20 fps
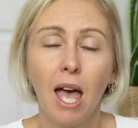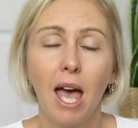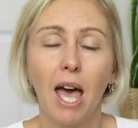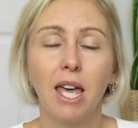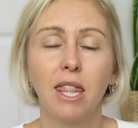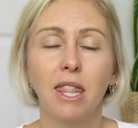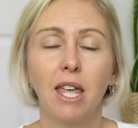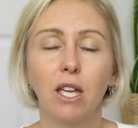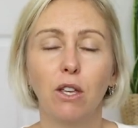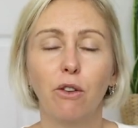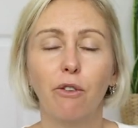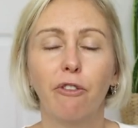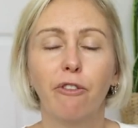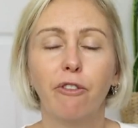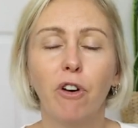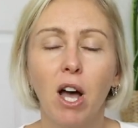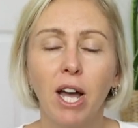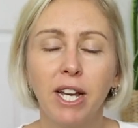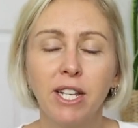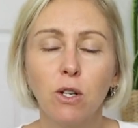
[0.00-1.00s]
and that you
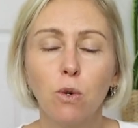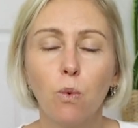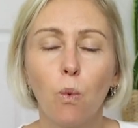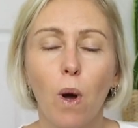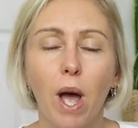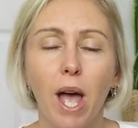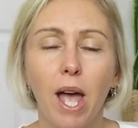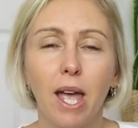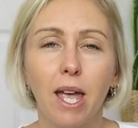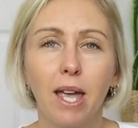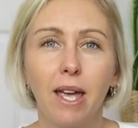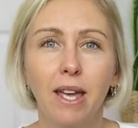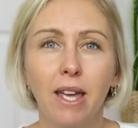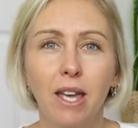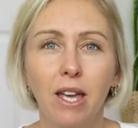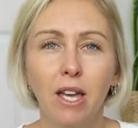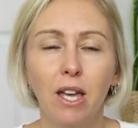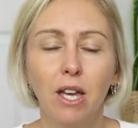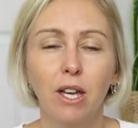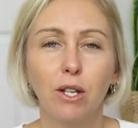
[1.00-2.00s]
find a way
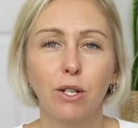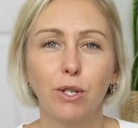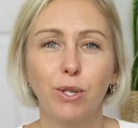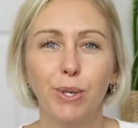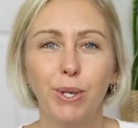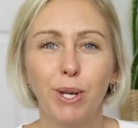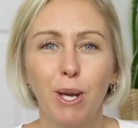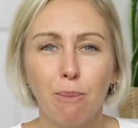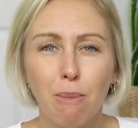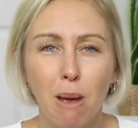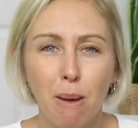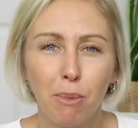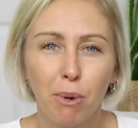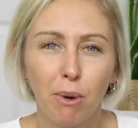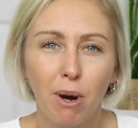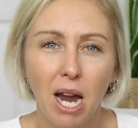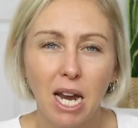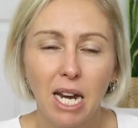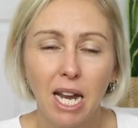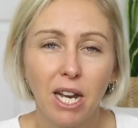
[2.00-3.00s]
to
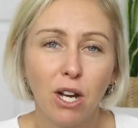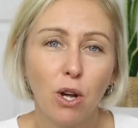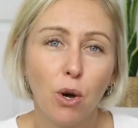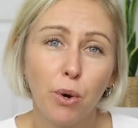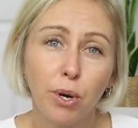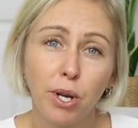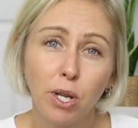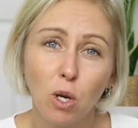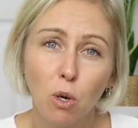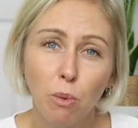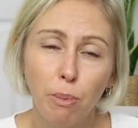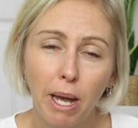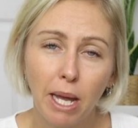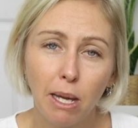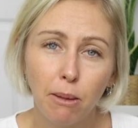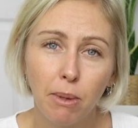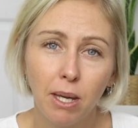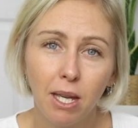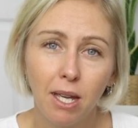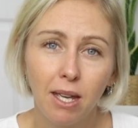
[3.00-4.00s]
commemorate and honor your
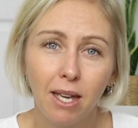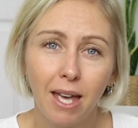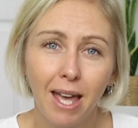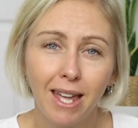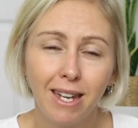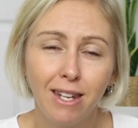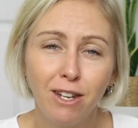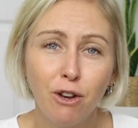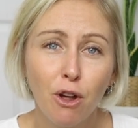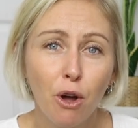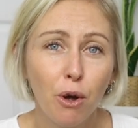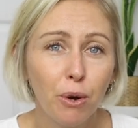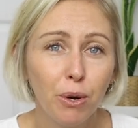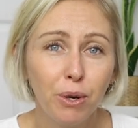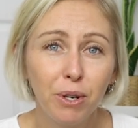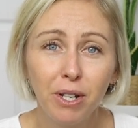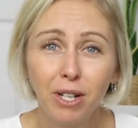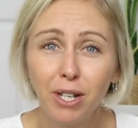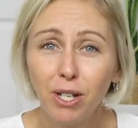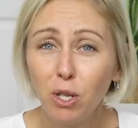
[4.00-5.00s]
baby. And
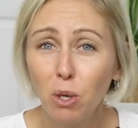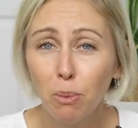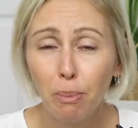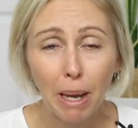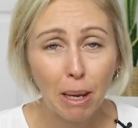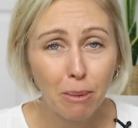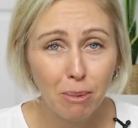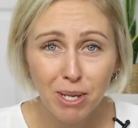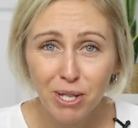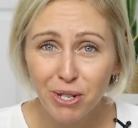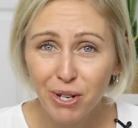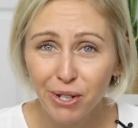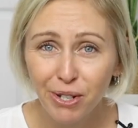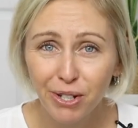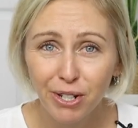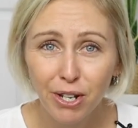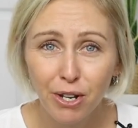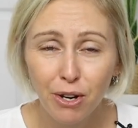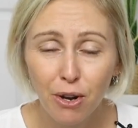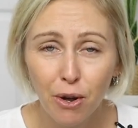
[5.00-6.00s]
no, your baby's not
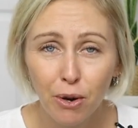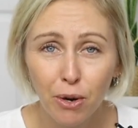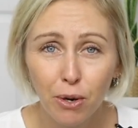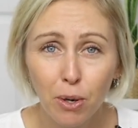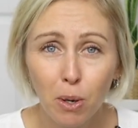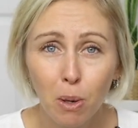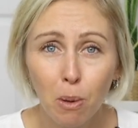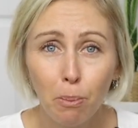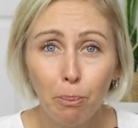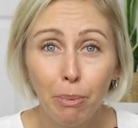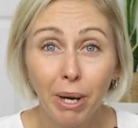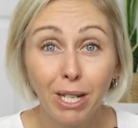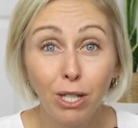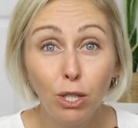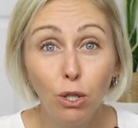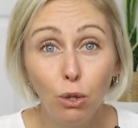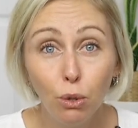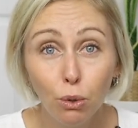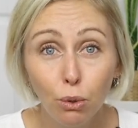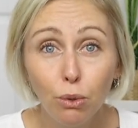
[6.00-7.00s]
gonna know, but
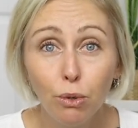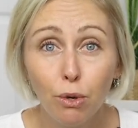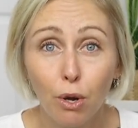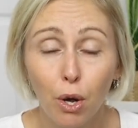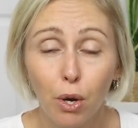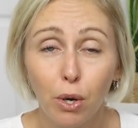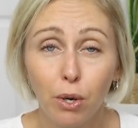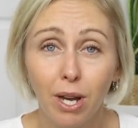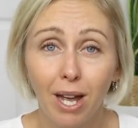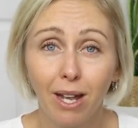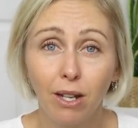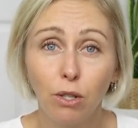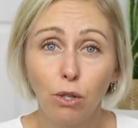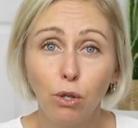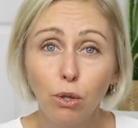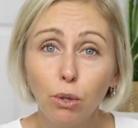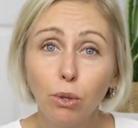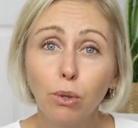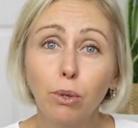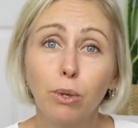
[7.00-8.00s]
you know, and
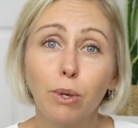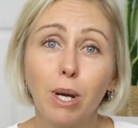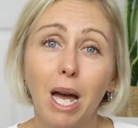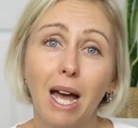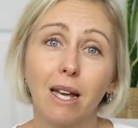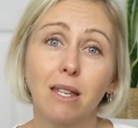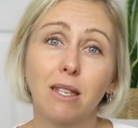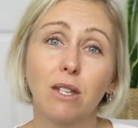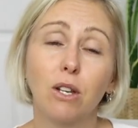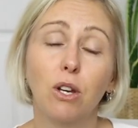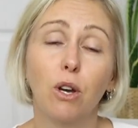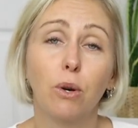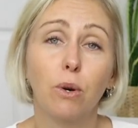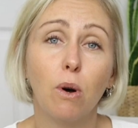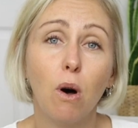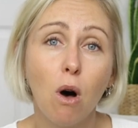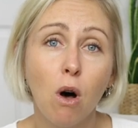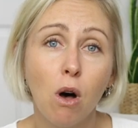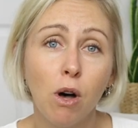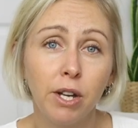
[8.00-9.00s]
you who has to
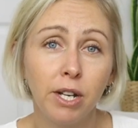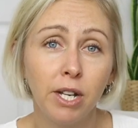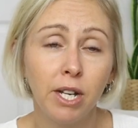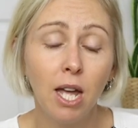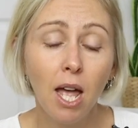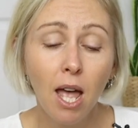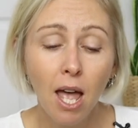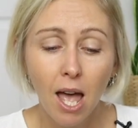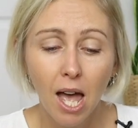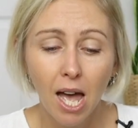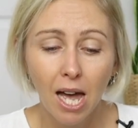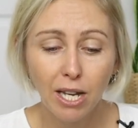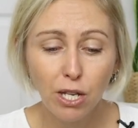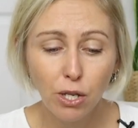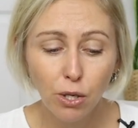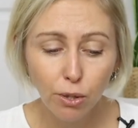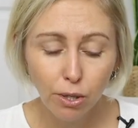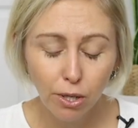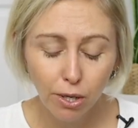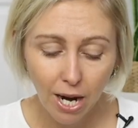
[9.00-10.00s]
go on
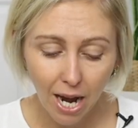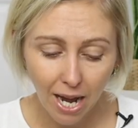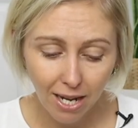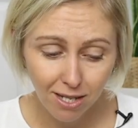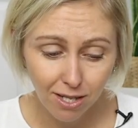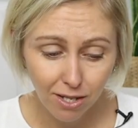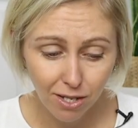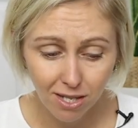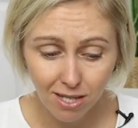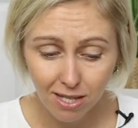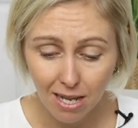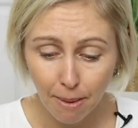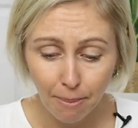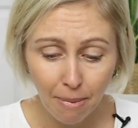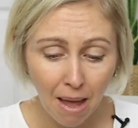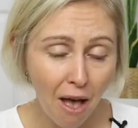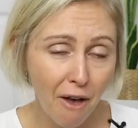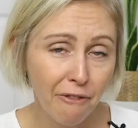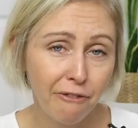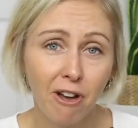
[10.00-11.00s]
and you who has to
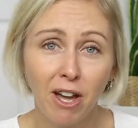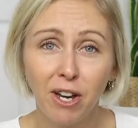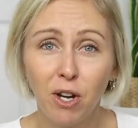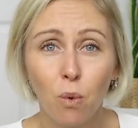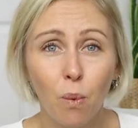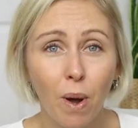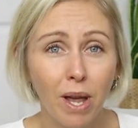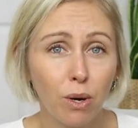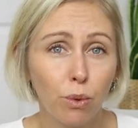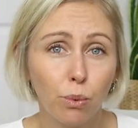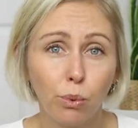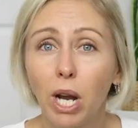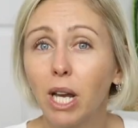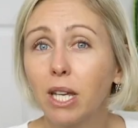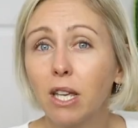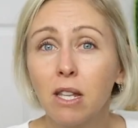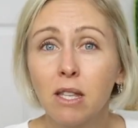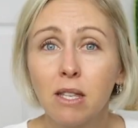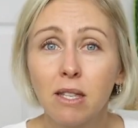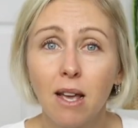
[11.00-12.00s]
somehow find a way to
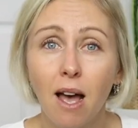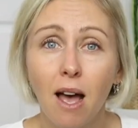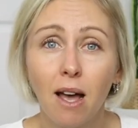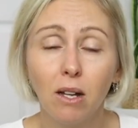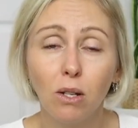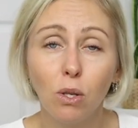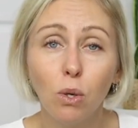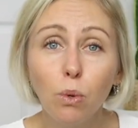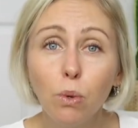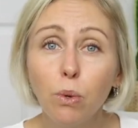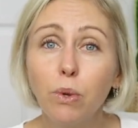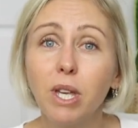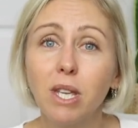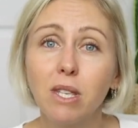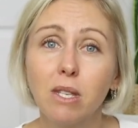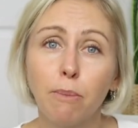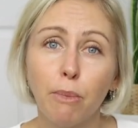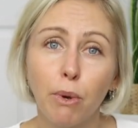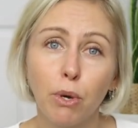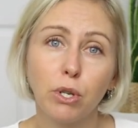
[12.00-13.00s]
reconcile all
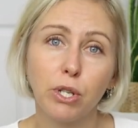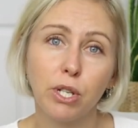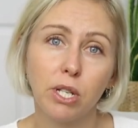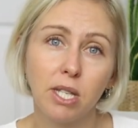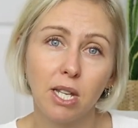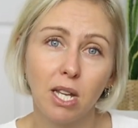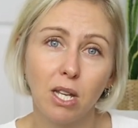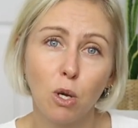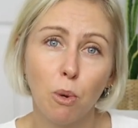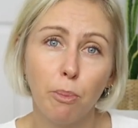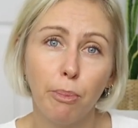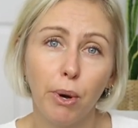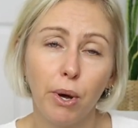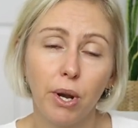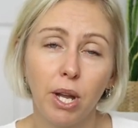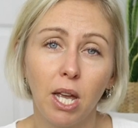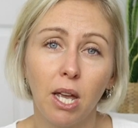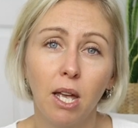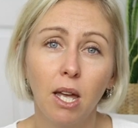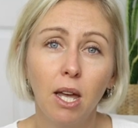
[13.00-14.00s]
these emotions in your
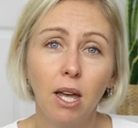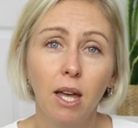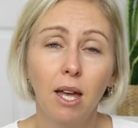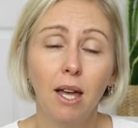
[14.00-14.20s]
body,